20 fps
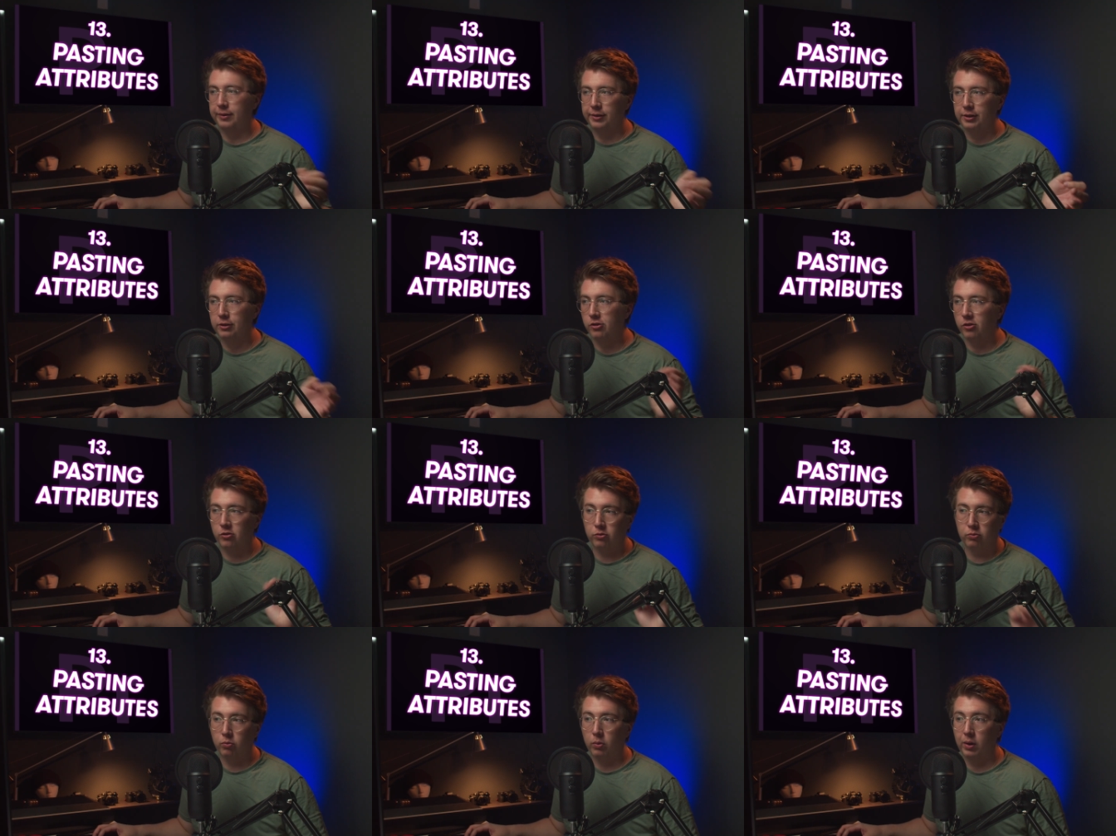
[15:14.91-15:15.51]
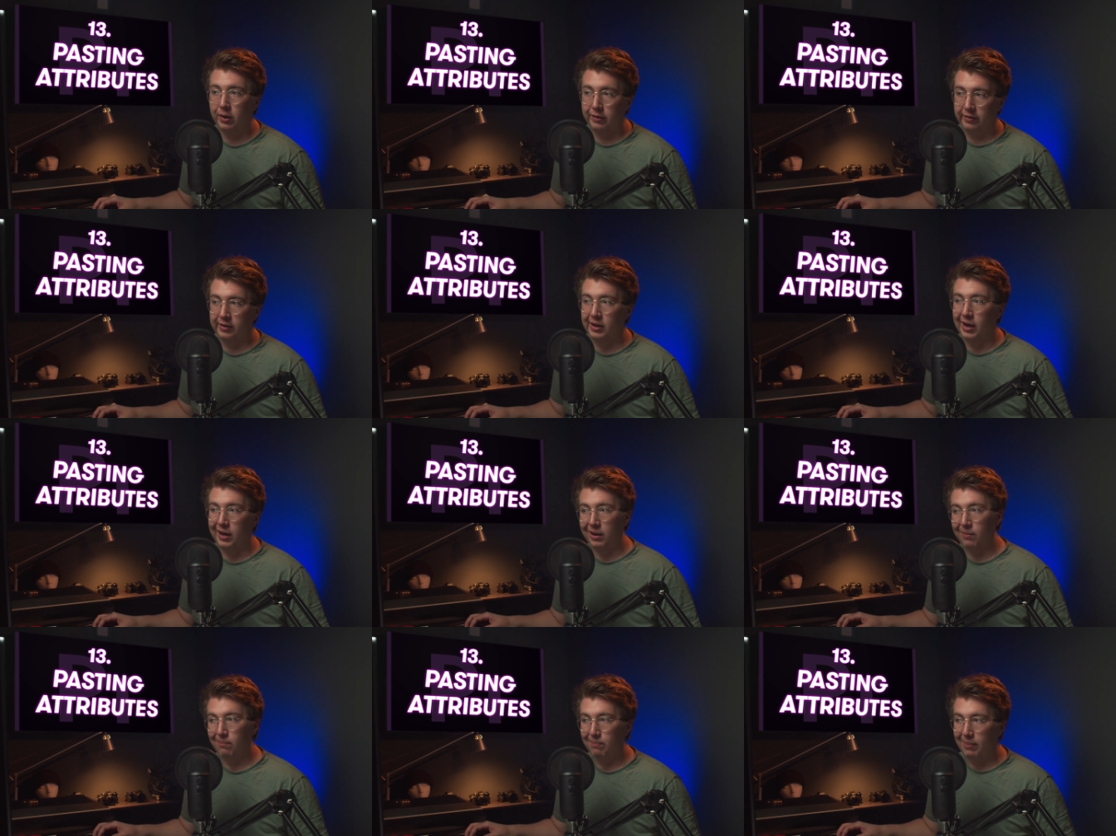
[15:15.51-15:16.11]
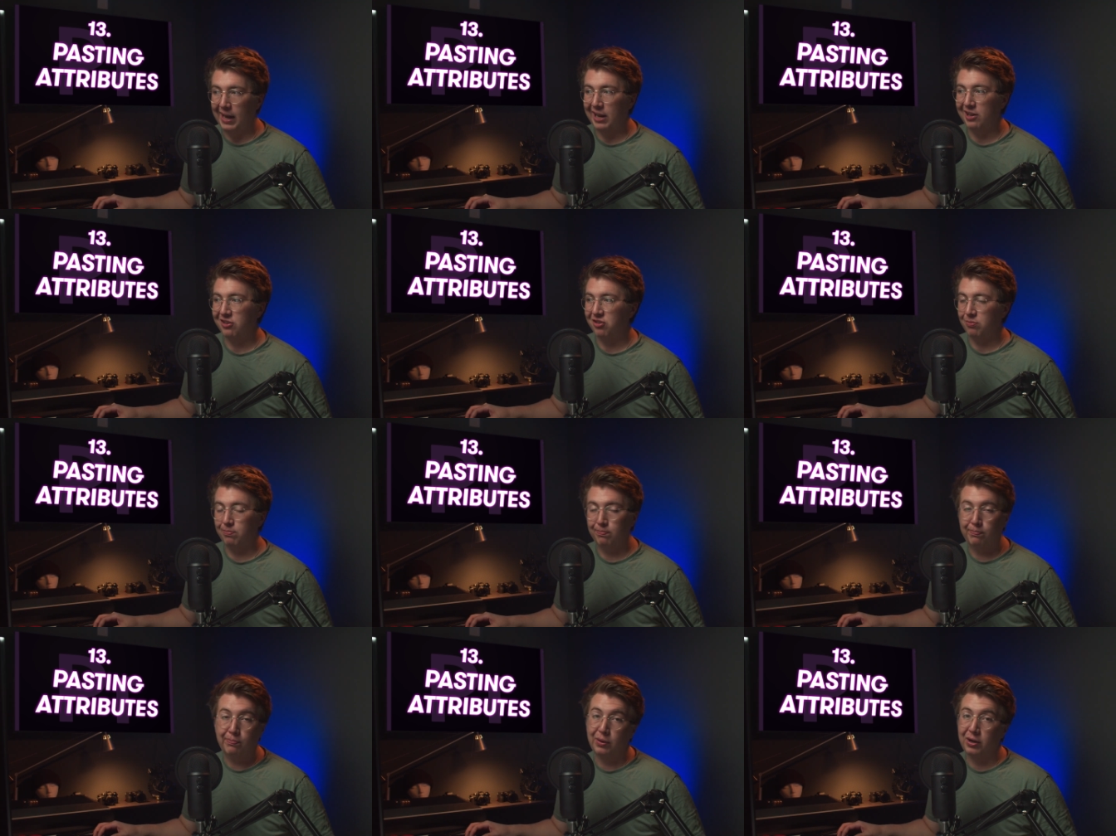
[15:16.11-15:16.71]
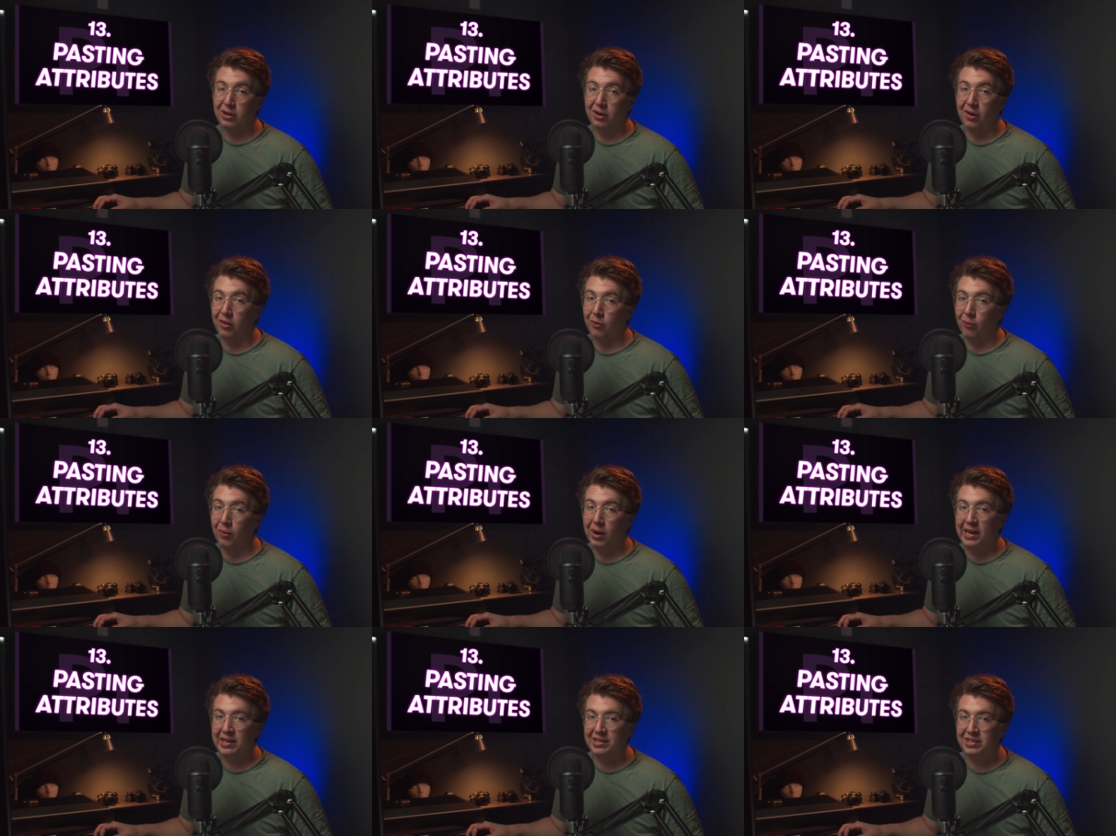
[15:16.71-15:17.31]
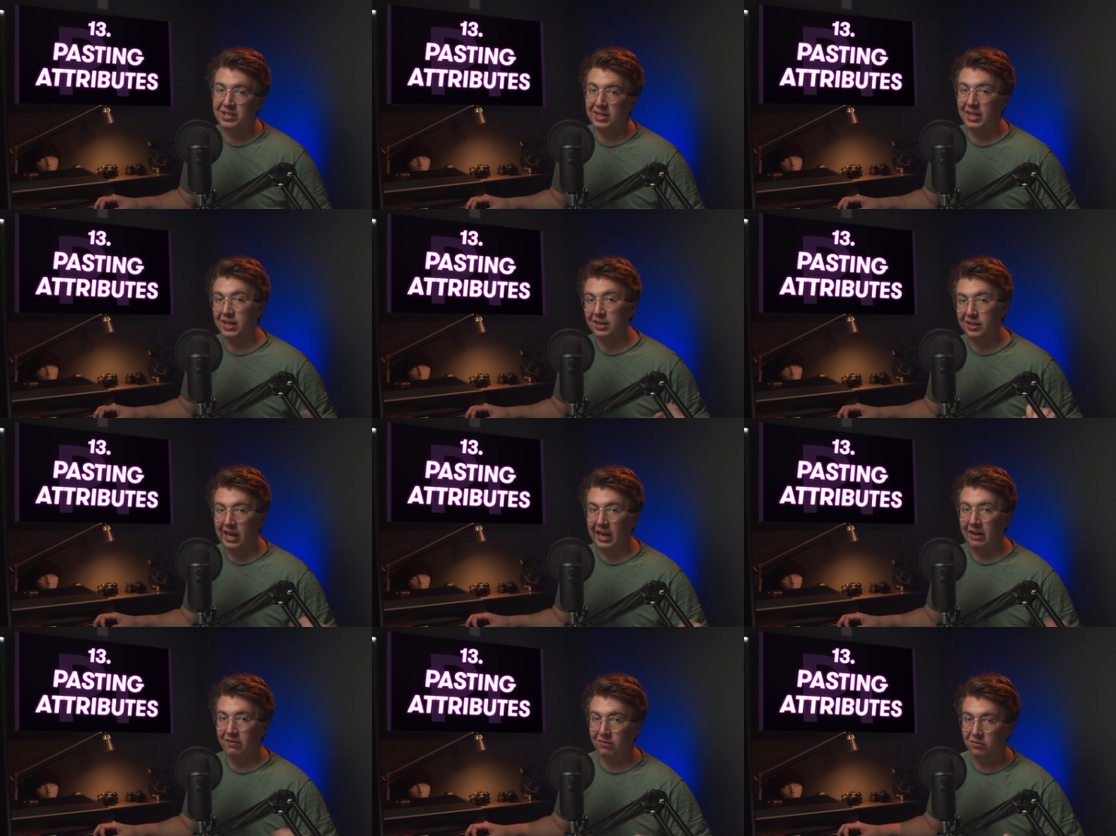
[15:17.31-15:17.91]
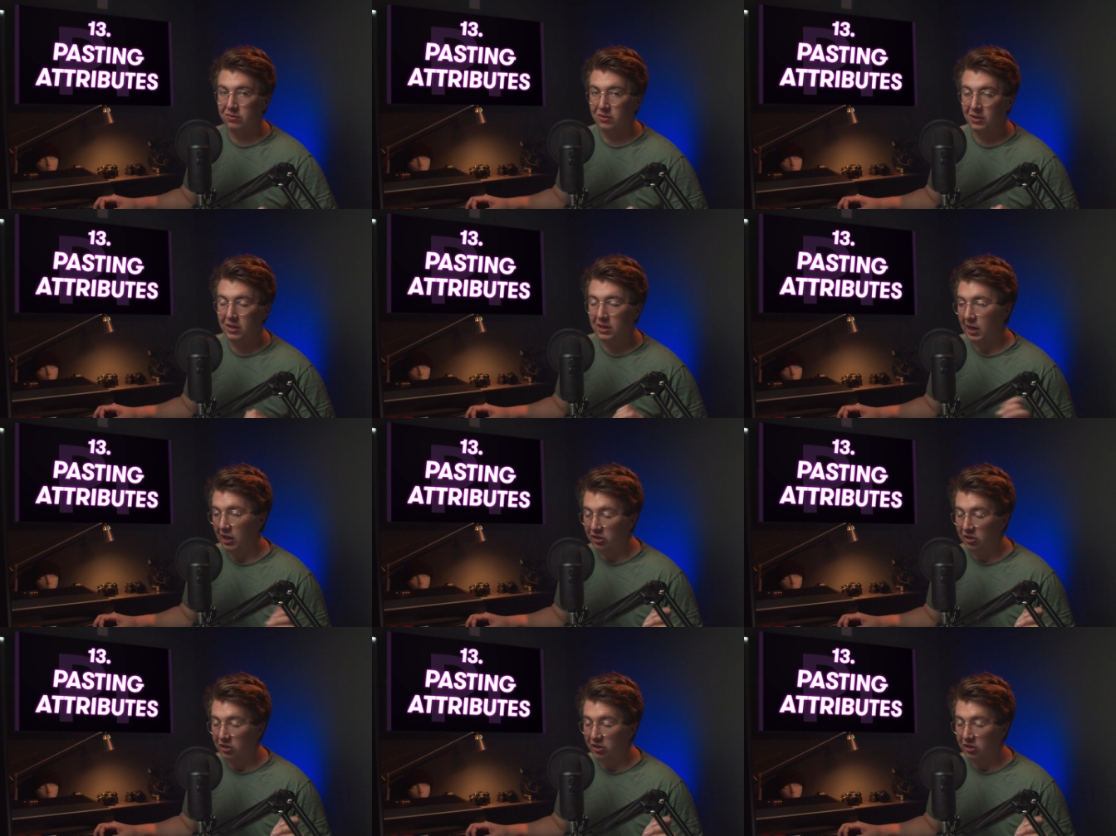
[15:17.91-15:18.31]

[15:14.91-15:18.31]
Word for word: and you just want to kind of batch put it on the rest and then kind of